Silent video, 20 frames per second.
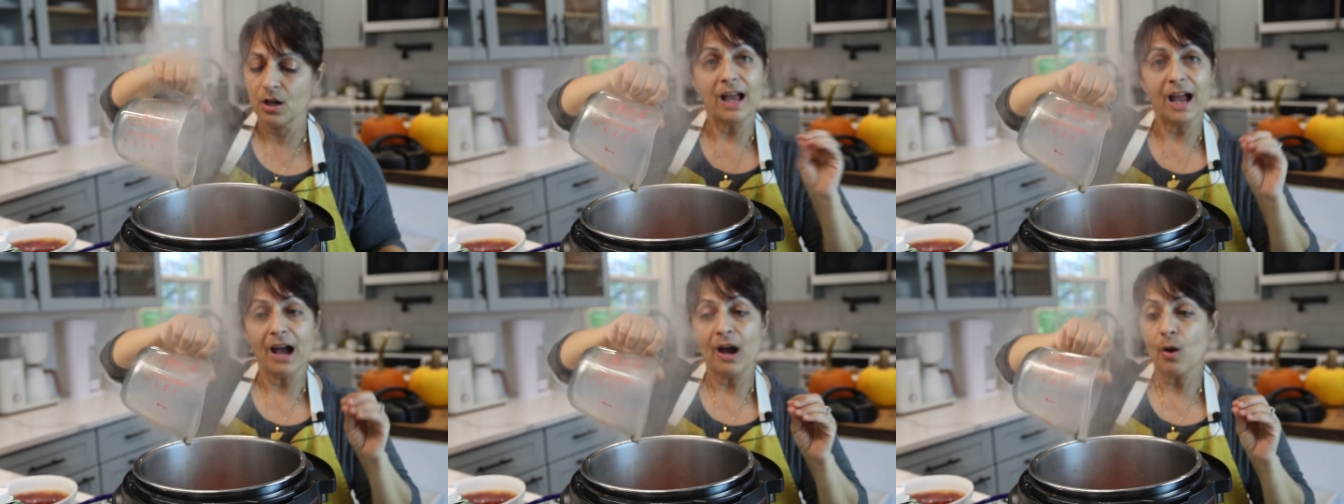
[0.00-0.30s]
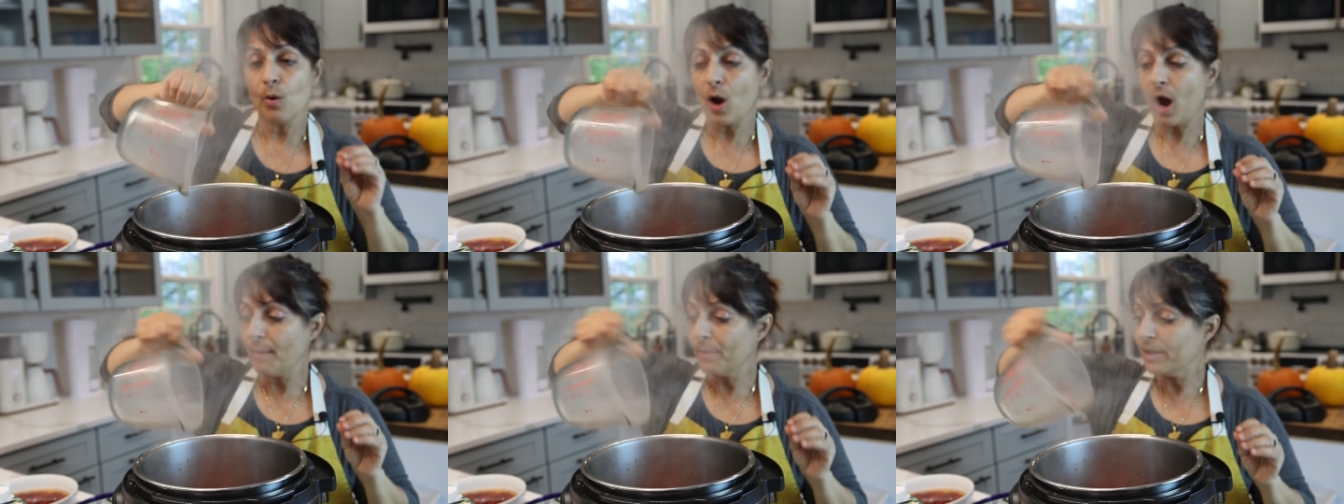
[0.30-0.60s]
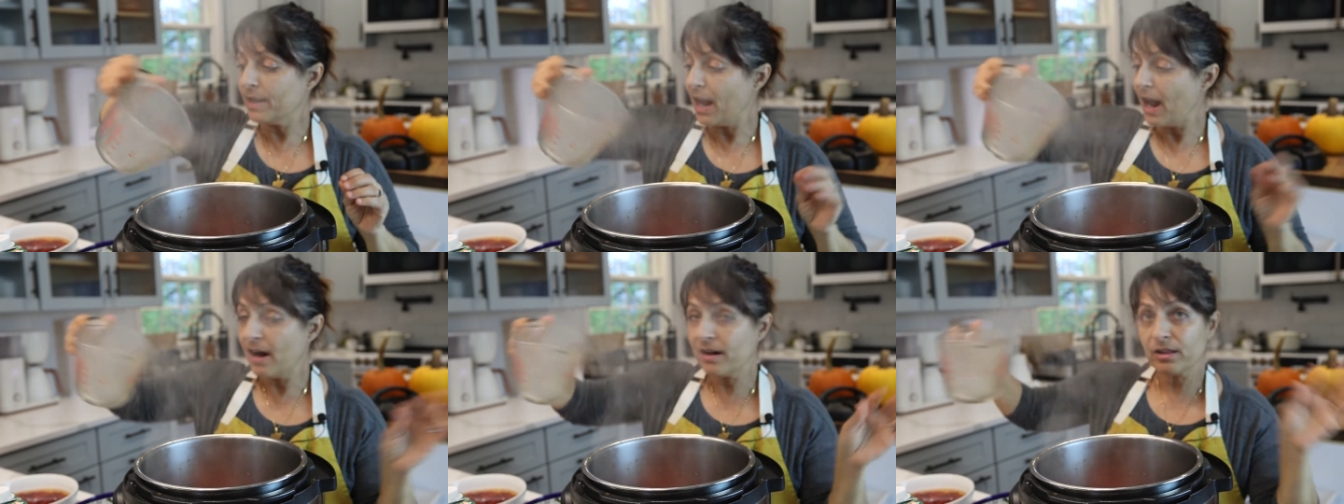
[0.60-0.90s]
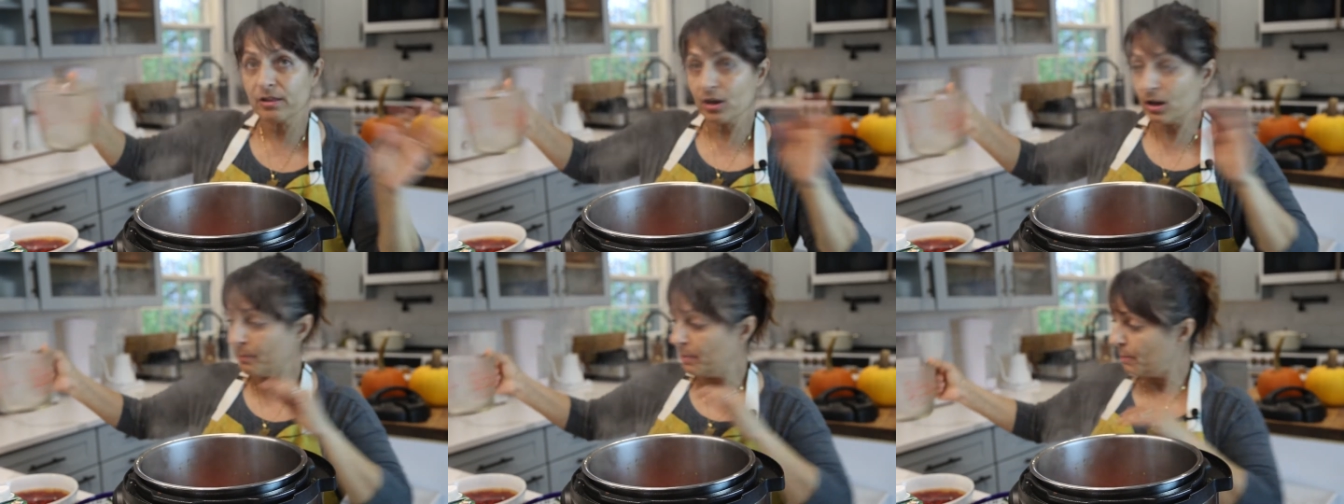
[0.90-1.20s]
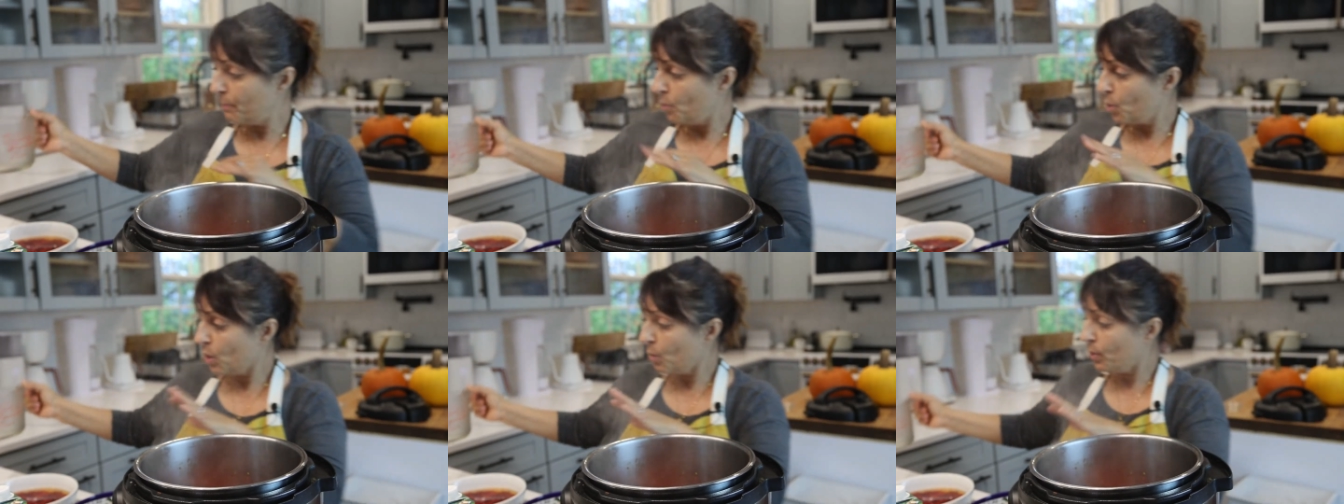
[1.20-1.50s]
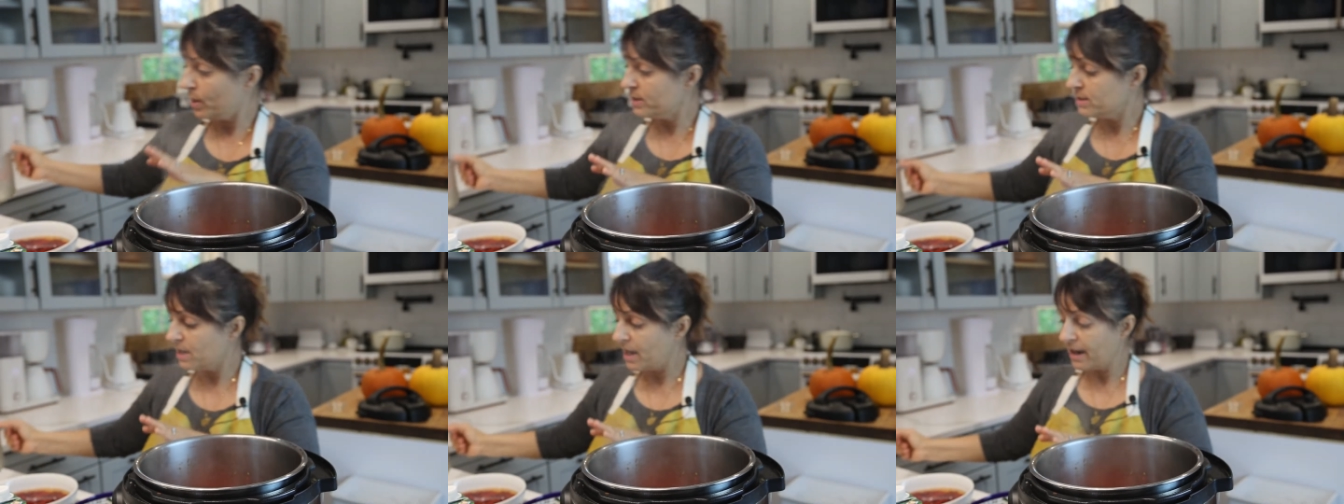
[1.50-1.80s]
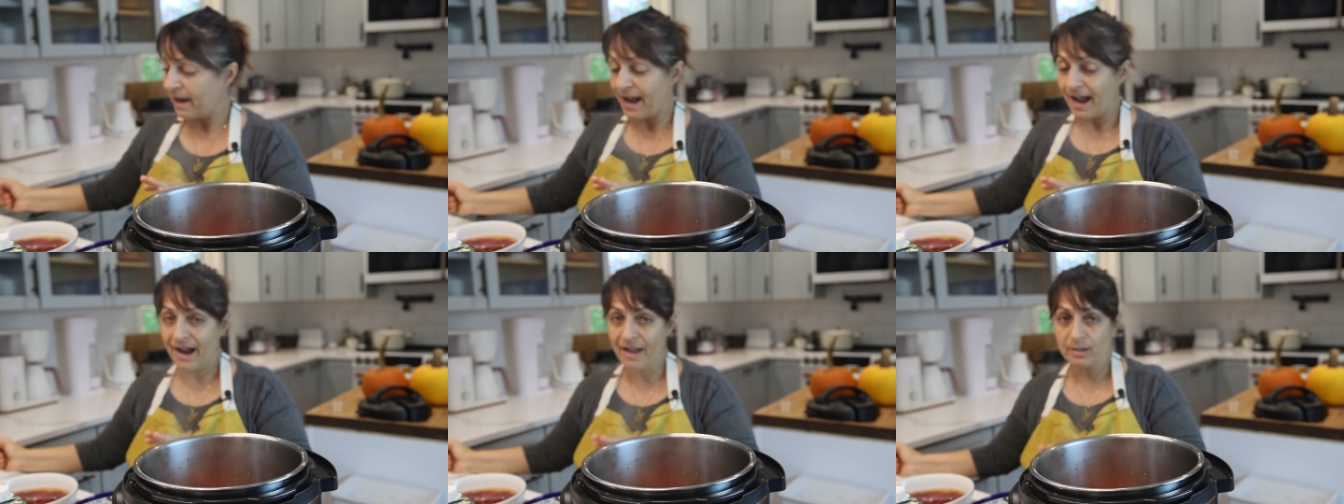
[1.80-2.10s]
Now, I'm gonna add a little bit more once
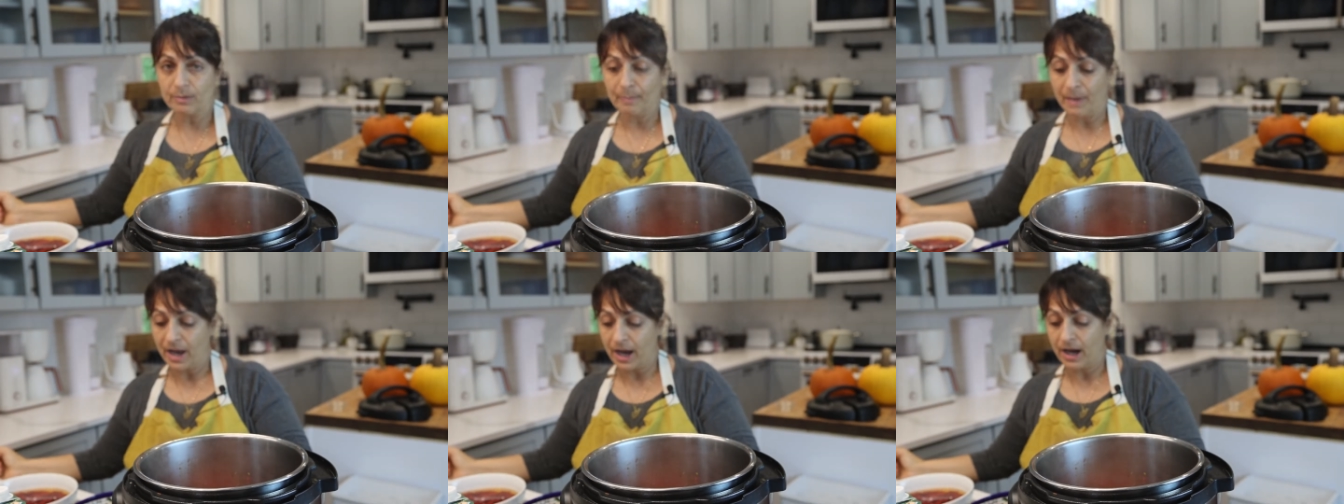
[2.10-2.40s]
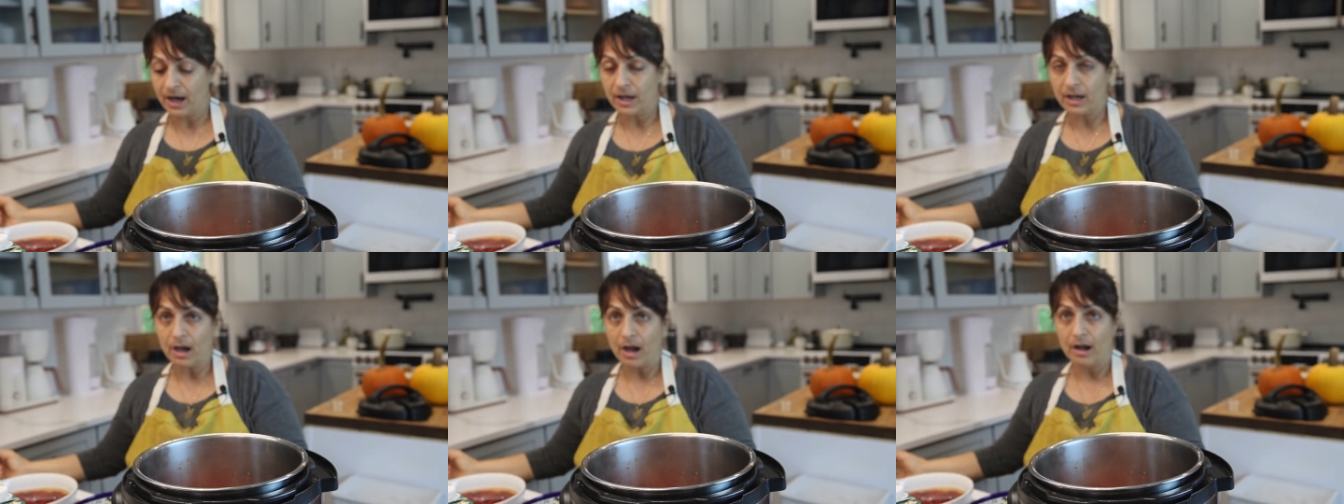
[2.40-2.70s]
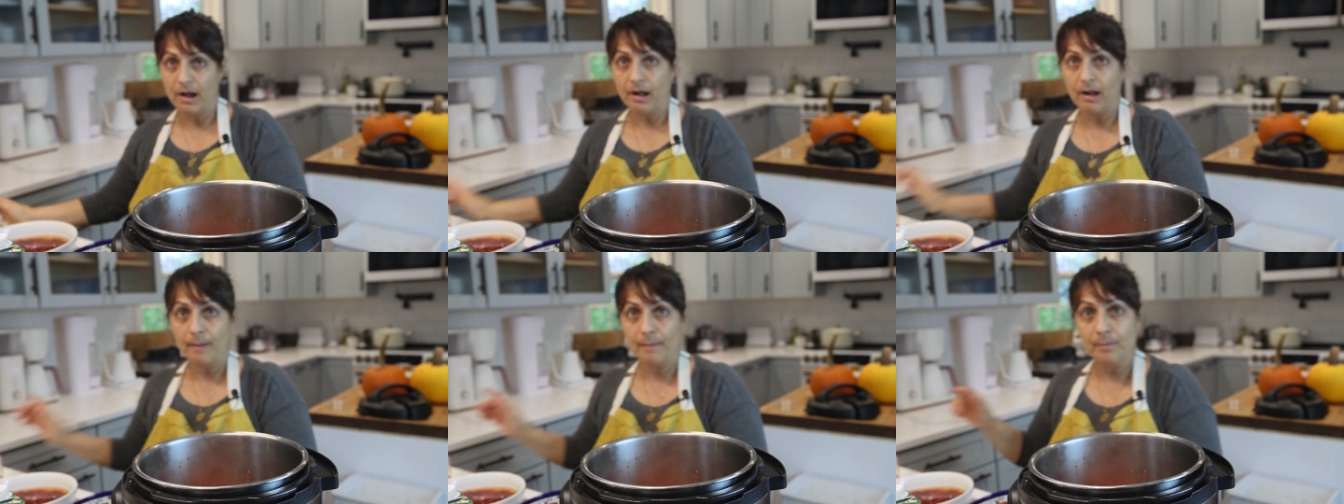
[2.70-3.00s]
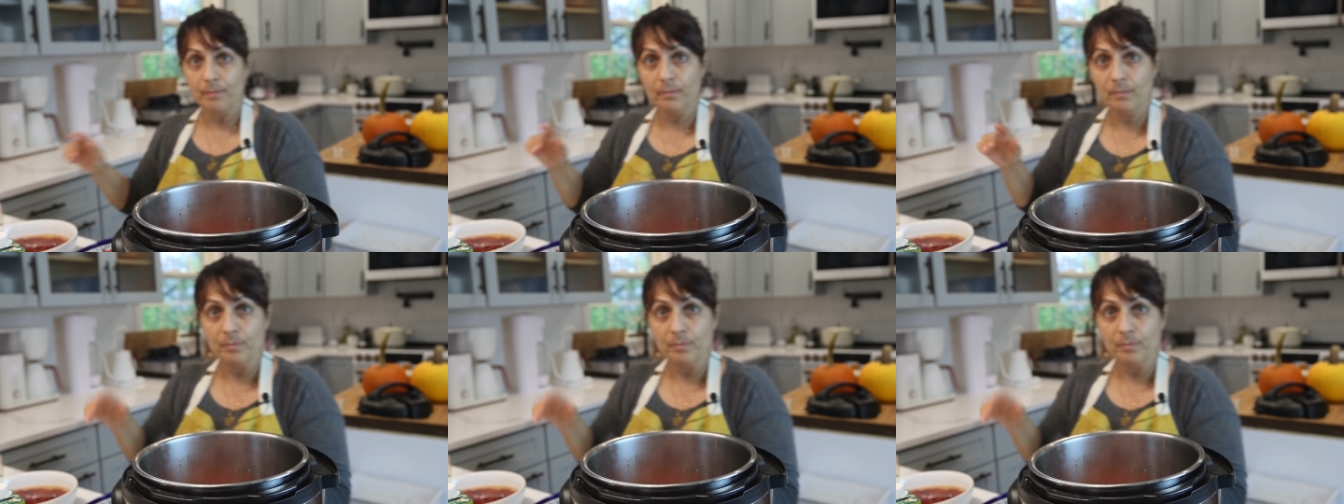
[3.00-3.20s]
I add my, uh,